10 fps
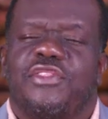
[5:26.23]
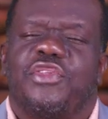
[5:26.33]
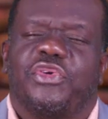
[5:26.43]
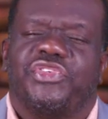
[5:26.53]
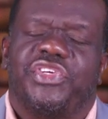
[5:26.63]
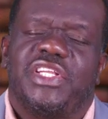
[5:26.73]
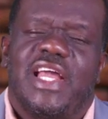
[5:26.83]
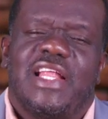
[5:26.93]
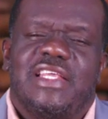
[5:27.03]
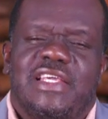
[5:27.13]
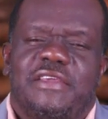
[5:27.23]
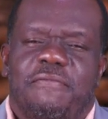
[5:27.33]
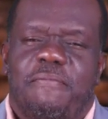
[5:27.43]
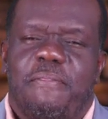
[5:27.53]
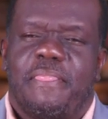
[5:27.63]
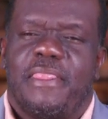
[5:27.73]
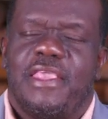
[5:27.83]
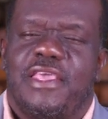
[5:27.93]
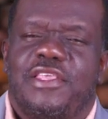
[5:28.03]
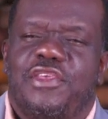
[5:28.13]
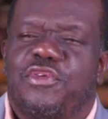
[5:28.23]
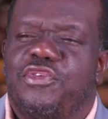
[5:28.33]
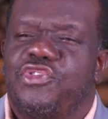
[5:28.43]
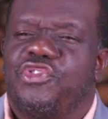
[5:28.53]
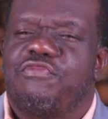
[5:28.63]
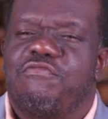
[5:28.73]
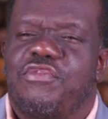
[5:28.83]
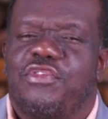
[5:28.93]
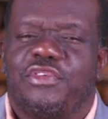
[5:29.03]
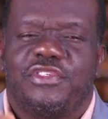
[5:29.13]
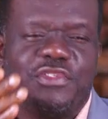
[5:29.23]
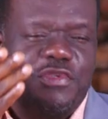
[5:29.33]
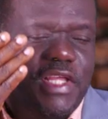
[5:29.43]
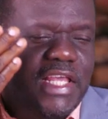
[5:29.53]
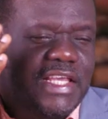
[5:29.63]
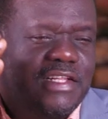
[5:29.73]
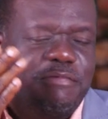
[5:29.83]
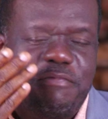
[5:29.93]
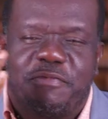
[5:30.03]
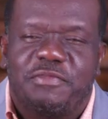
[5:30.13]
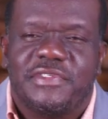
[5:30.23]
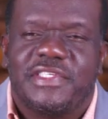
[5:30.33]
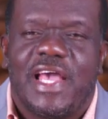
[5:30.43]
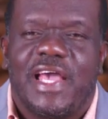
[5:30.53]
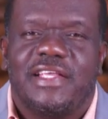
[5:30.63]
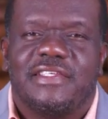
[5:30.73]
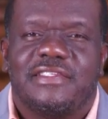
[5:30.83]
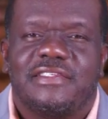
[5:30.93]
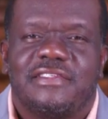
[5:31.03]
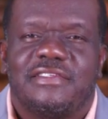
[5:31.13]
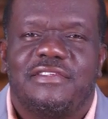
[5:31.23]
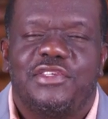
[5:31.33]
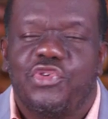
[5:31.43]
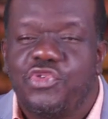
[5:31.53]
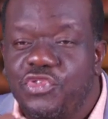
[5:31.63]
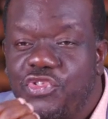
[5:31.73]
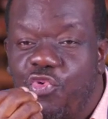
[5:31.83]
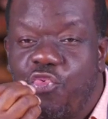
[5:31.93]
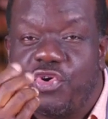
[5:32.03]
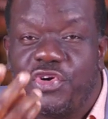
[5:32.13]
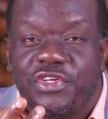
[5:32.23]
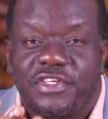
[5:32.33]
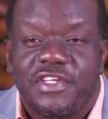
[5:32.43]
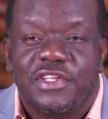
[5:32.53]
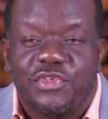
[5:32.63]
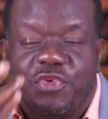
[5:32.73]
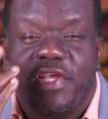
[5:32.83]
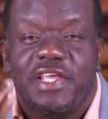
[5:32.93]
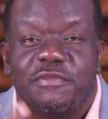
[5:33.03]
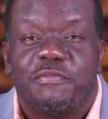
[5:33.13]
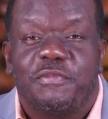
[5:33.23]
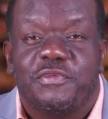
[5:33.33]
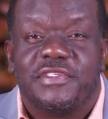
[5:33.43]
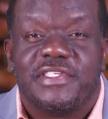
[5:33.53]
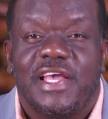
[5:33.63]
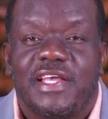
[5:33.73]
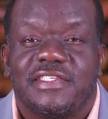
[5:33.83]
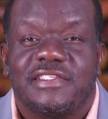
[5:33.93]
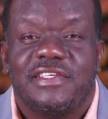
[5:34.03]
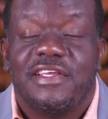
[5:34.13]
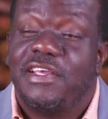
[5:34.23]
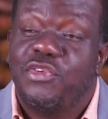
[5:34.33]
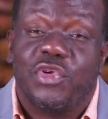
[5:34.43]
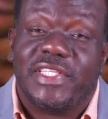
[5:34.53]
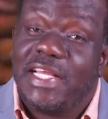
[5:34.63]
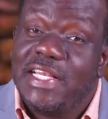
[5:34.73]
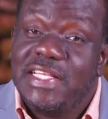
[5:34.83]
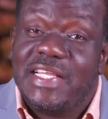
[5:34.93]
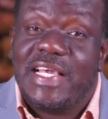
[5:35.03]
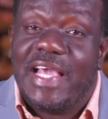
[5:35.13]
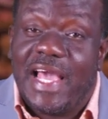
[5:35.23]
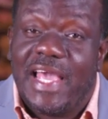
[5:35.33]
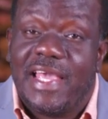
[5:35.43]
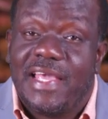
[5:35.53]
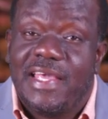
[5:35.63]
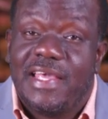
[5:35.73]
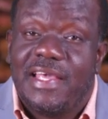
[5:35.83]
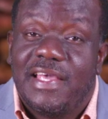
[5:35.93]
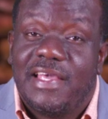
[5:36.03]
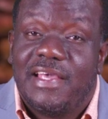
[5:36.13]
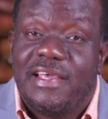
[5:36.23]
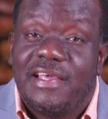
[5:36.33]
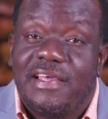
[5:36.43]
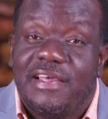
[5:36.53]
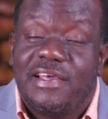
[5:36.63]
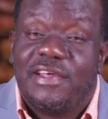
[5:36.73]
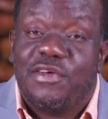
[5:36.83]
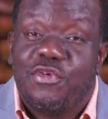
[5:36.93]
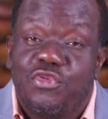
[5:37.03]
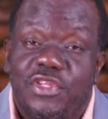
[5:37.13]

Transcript: Doctrinally, you don't use mud to heal people's eyes. You use the word to heal people's eyes. you are telling the guy who